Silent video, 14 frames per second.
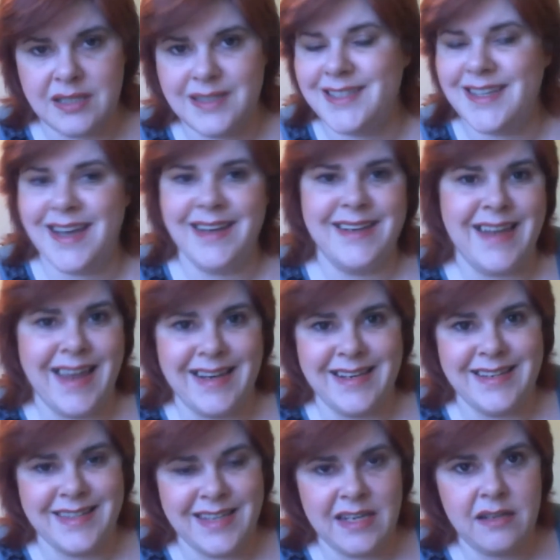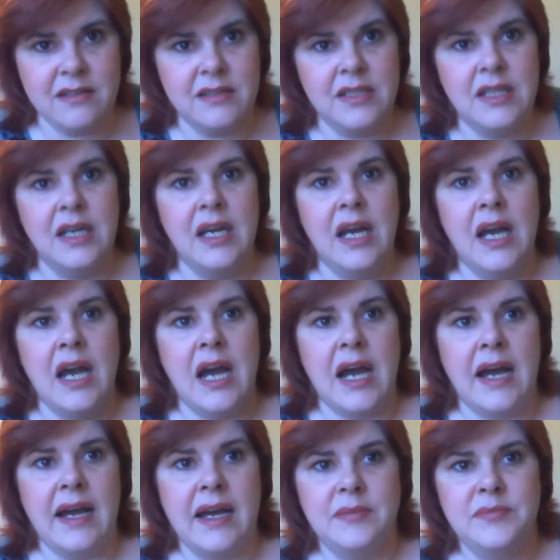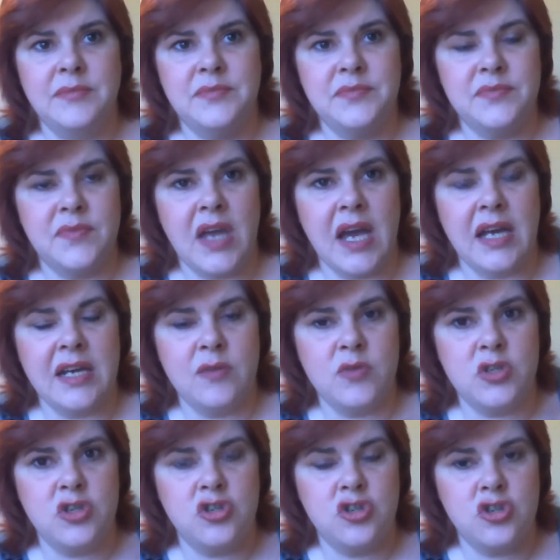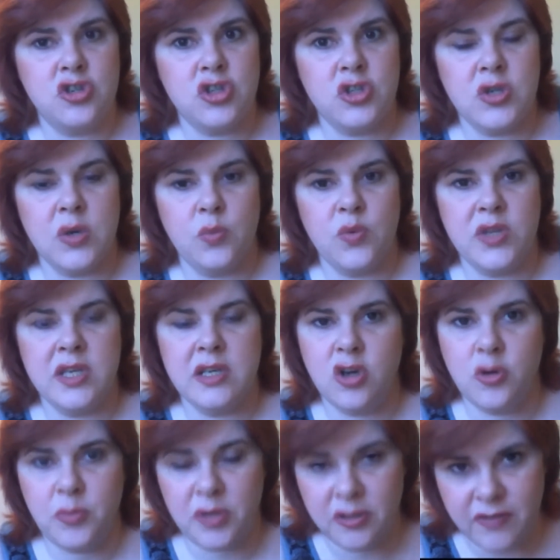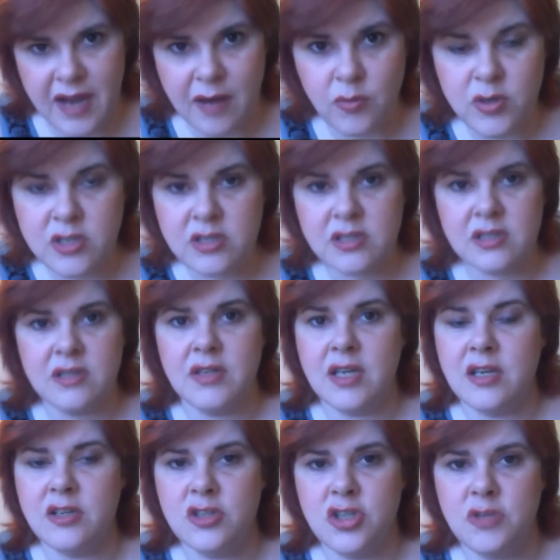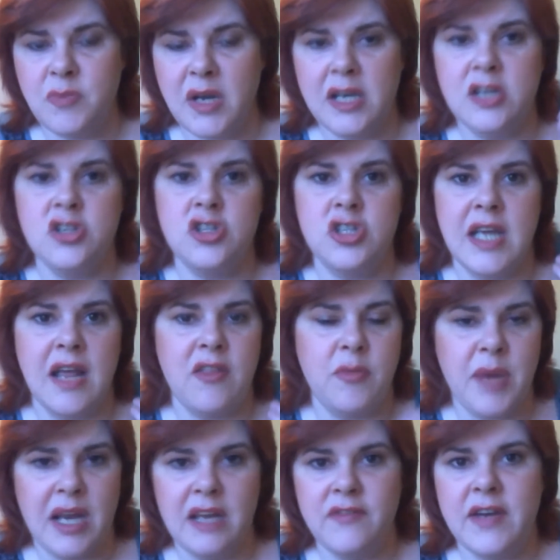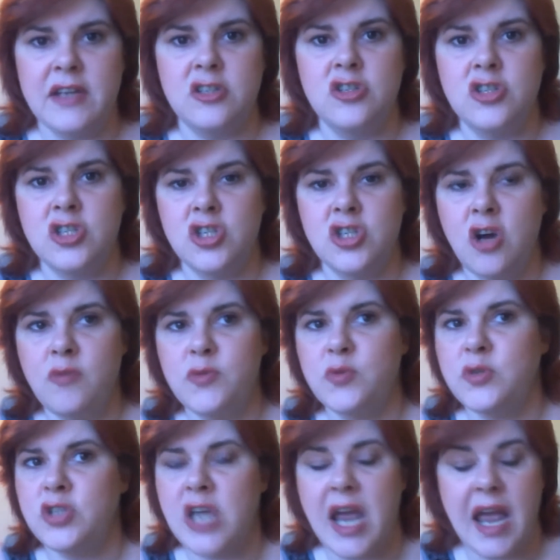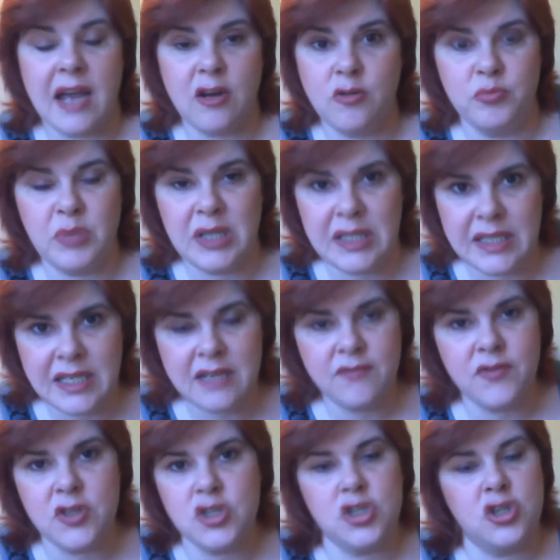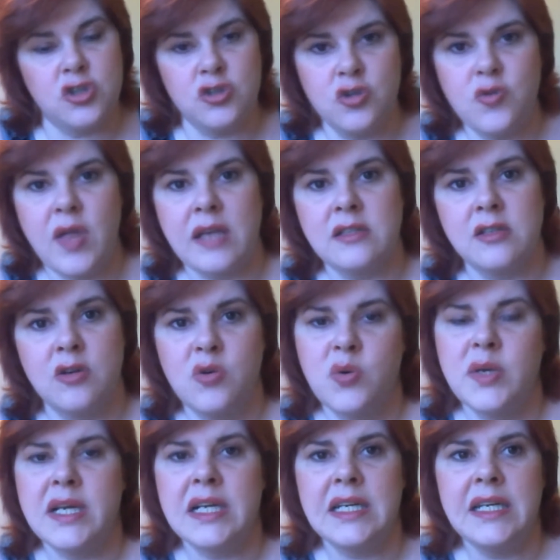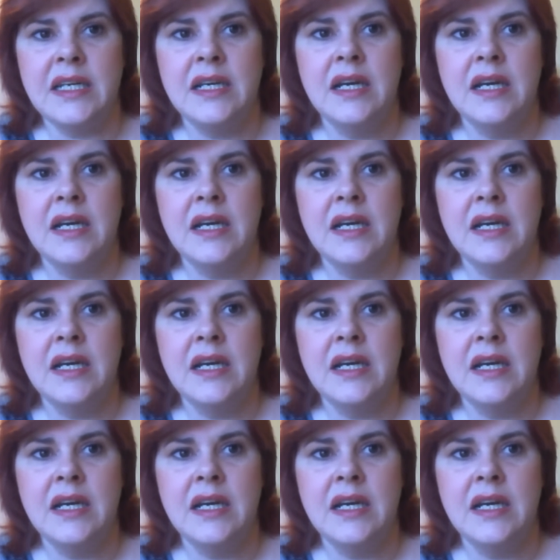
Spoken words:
to sign anything. And it was just within a couple of hours that she managed to get the bailiff action stopped, which I couldn't believe that she could do that so quickly.